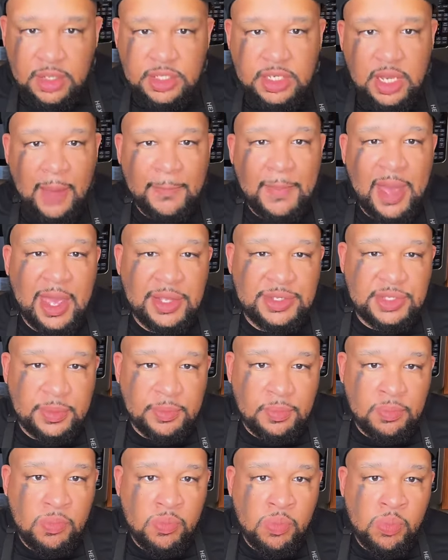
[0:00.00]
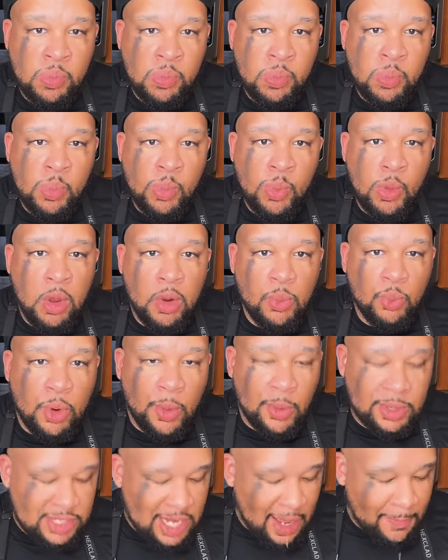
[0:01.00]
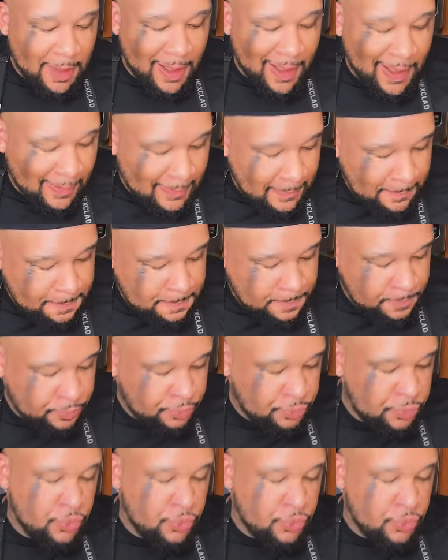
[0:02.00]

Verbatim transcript: It's amazing. Where was that bag?